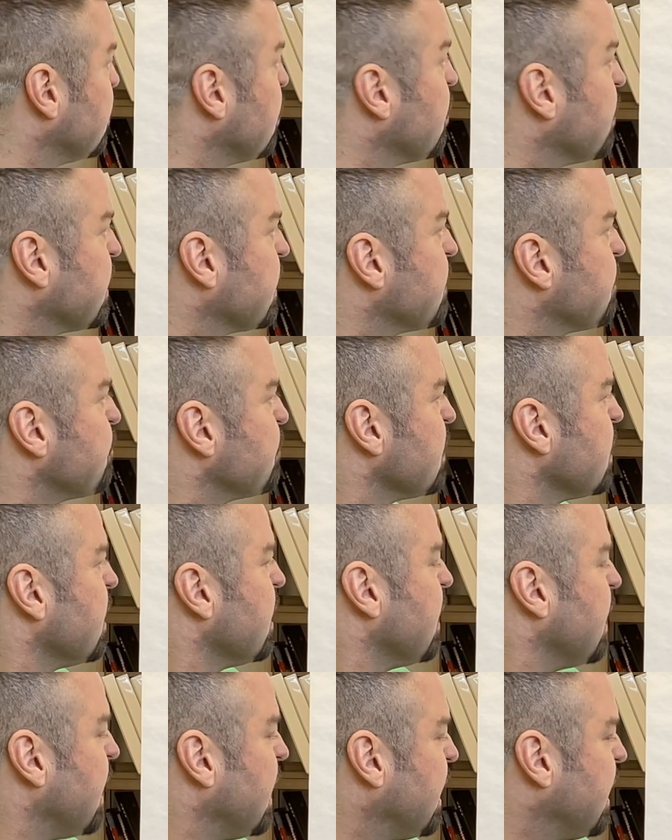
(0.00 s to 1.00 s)
going,
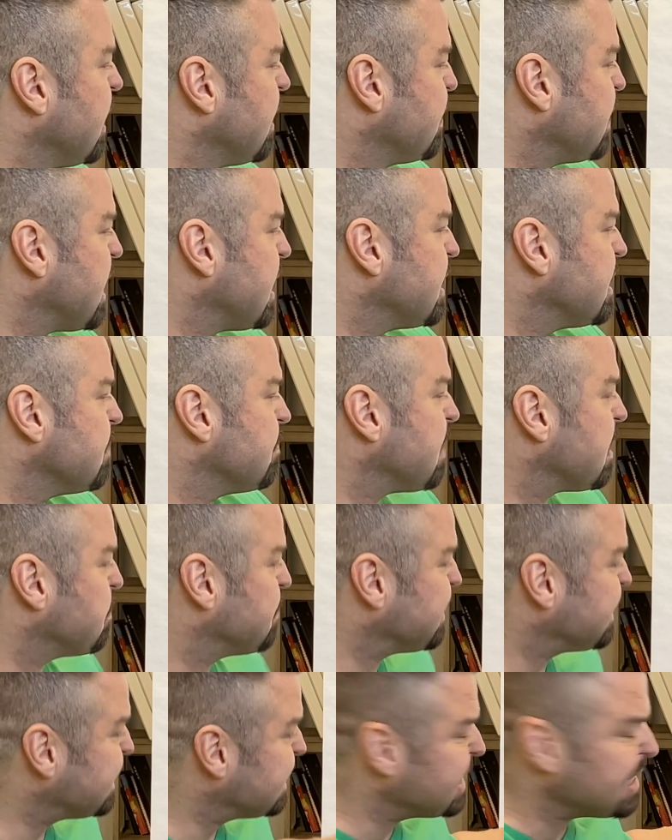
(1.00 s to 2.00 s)
then it might
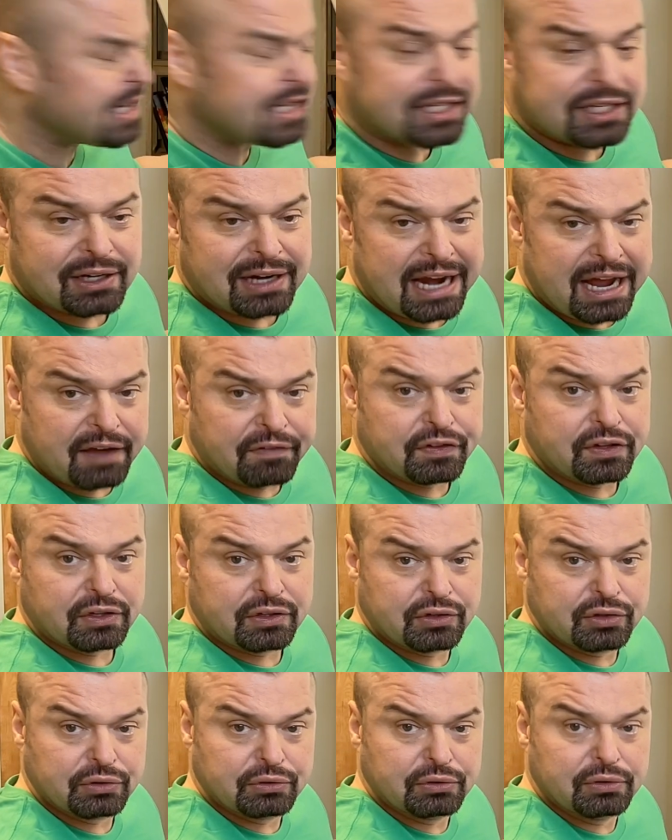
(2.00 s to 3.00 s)
be easier after
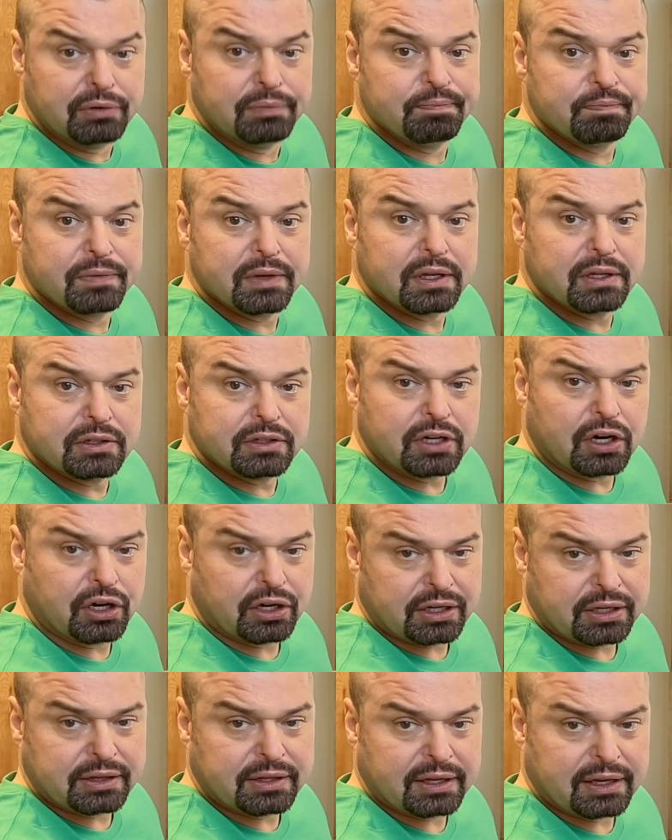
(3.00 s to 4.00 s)
to
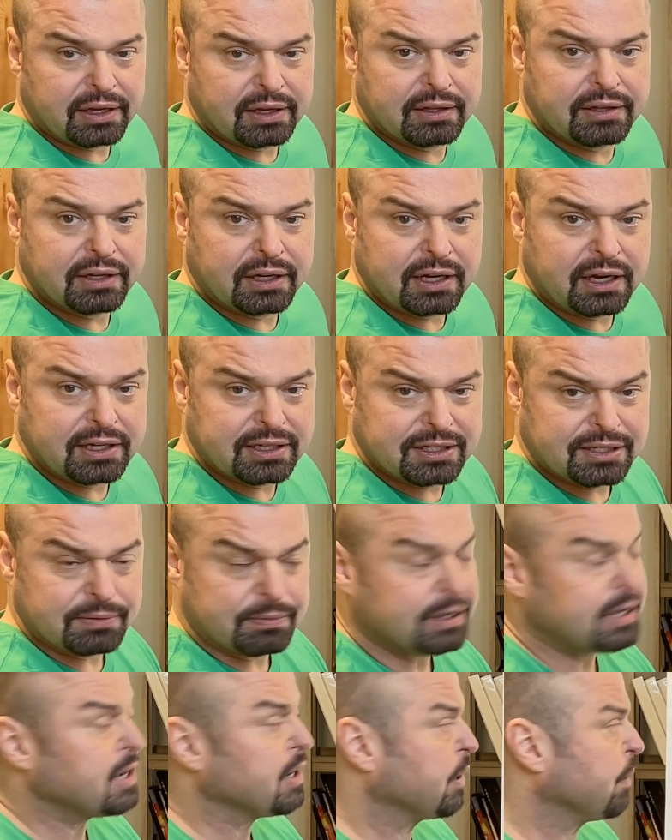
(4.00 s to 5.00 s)
target the
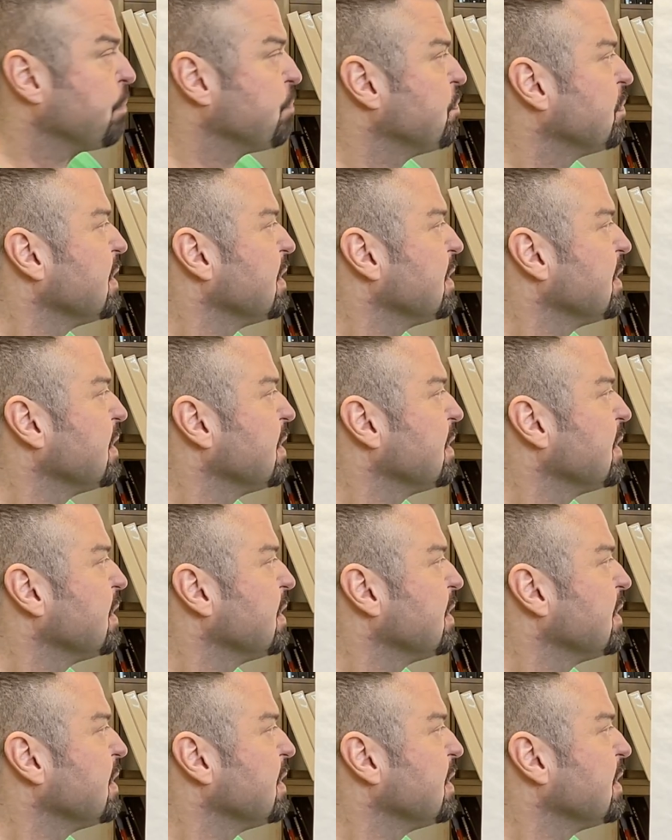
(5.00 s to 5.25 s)
customer here.